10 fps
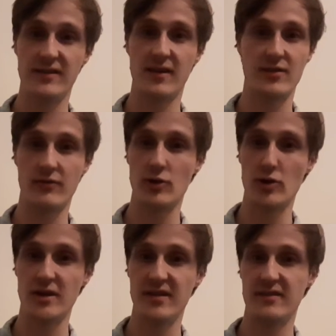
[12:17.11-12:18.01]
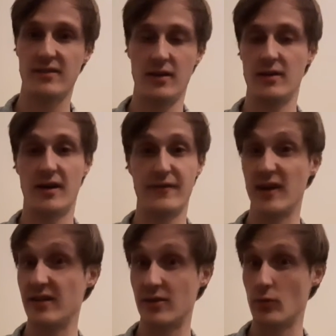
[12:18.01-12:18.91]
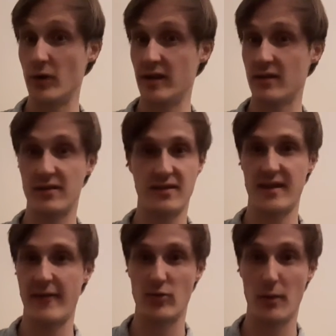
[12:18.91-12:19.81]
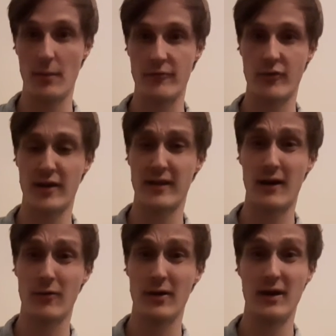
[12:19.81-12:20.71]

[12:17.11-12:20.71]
It's on the long list, and I think it's going to win because he's having a moment right now.